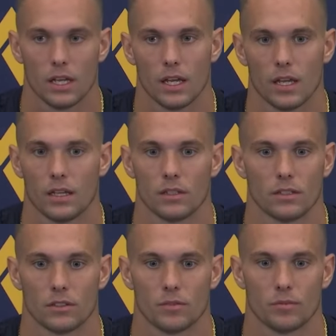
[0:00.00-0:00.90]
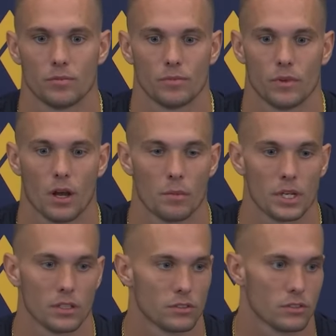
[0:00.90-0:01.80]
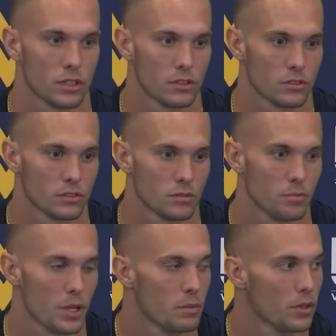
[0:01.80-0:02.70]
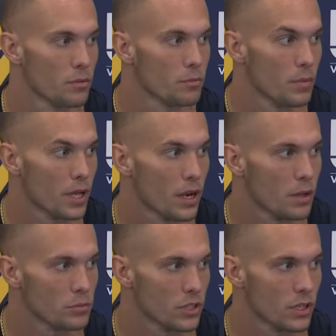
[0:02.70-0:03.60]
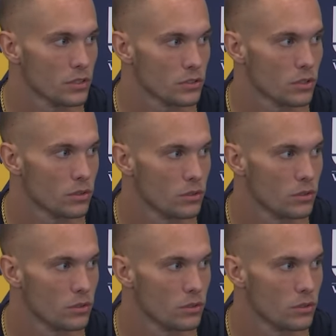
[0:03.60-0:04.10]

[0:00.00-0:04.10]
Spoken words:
And, I mean, it's made me the man I am today, so.